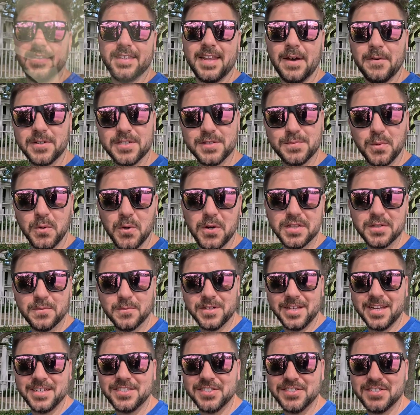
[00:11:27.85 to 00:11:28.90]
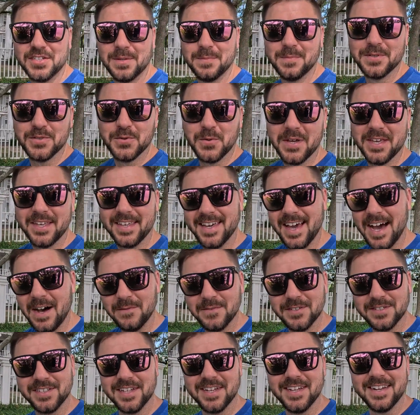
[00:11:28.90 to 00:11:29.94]
Now, exploring the relationship between
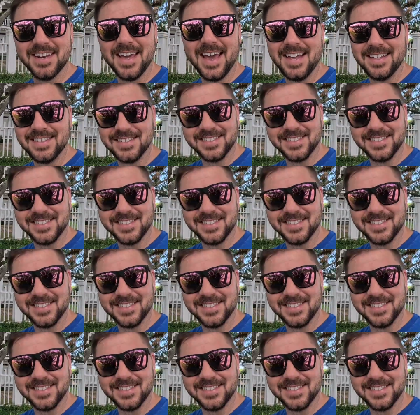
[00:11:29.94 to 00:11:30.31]
Galveston and